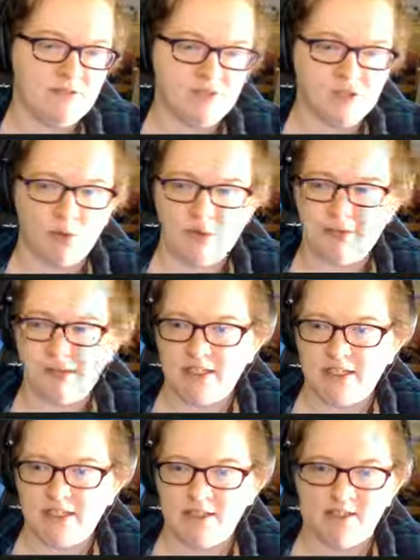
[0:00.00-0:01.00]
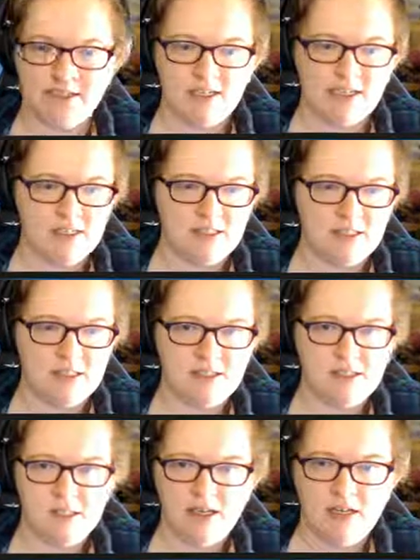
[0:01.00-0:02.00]
So what that does is,
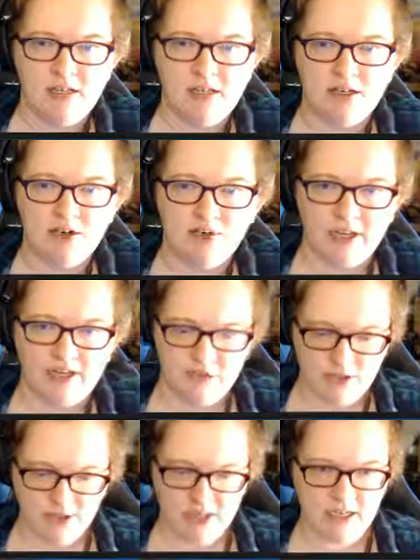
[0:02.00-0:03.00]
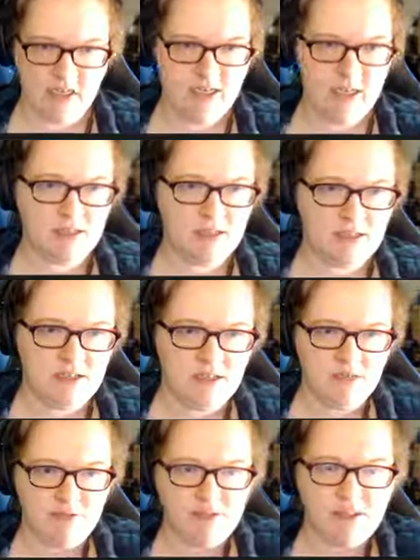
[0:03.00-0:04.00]
like if you're in
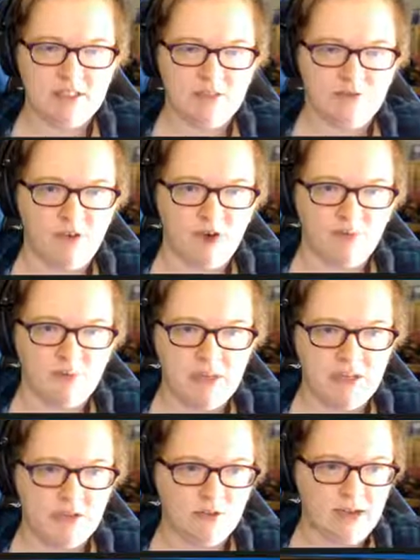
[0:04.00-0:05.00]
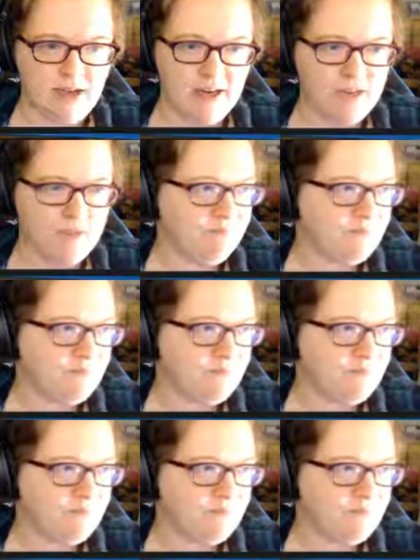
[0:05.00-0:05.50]
the default menu, like